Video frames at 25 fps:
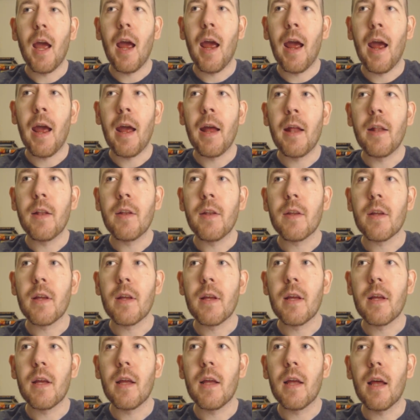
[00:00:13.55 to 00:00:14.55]
and
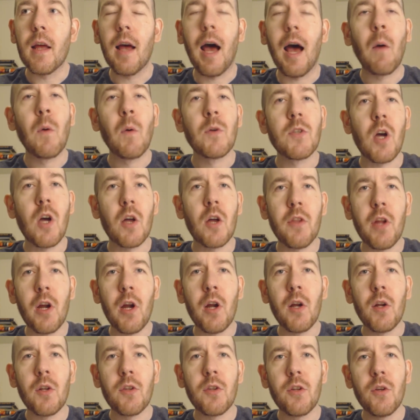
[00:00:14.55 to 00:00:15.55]
I was on
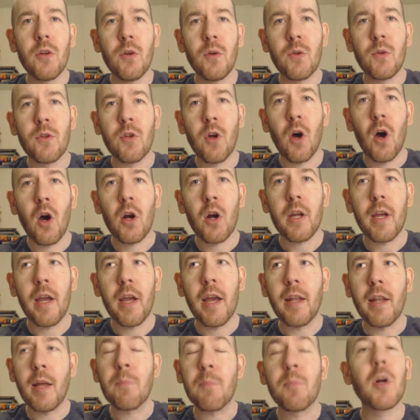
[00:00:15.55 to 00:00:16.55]
there to talk
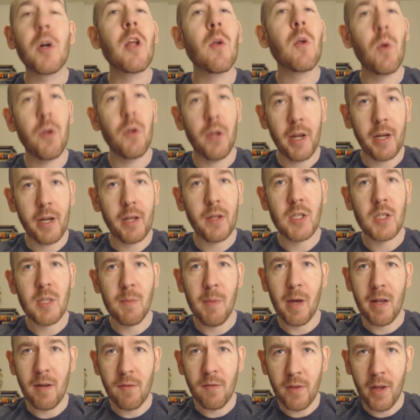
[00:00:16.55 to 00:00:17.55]
in a pretty
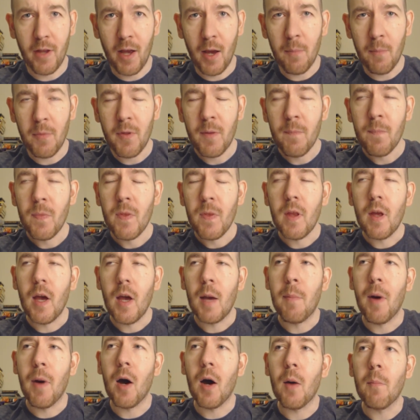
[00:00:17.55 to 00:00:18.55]
ridiculous amount of depth
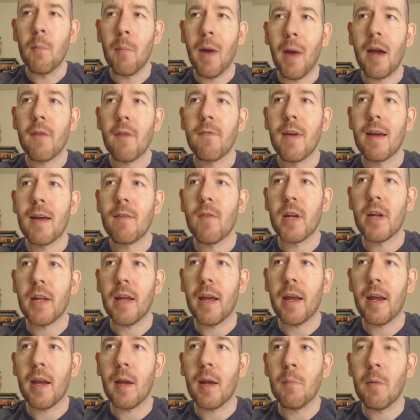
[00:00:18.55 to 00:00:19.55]
about my
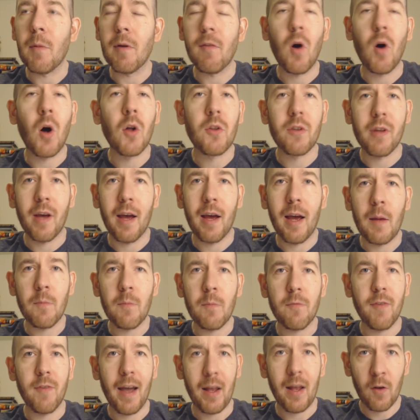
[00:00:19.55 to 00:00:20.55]
favorite game of all
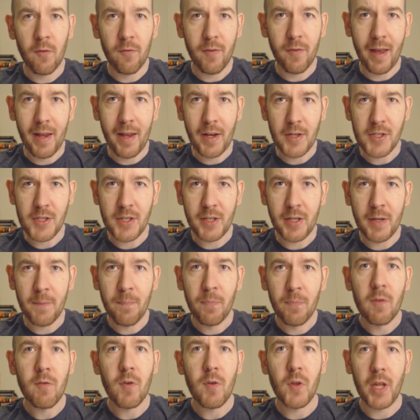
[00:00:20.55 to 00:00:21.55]
time, Final
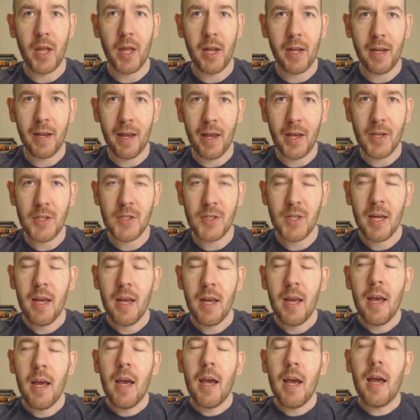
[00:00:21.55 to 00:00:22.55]
Fantasy for the NES,
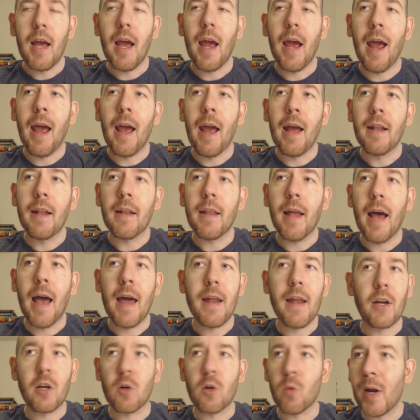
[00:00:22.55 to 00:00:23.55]
and I
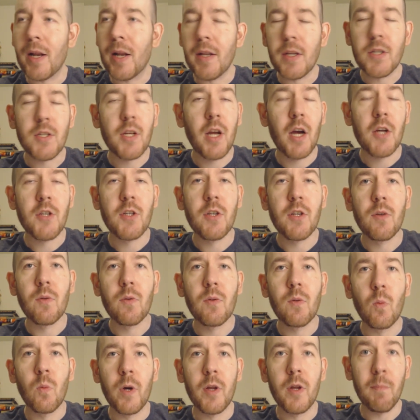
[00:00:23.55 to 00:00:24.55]
had a great
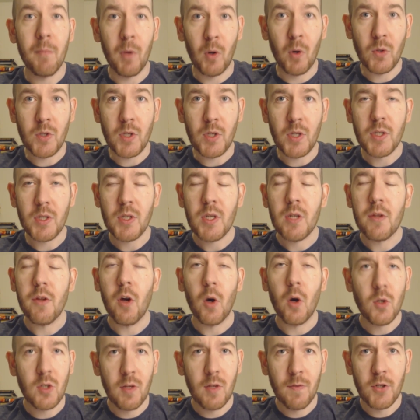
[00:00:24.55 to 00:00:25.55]
discussion with Moses,
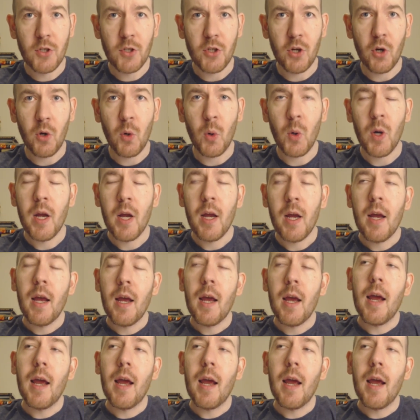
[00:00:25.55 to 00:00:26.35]
the host of the show.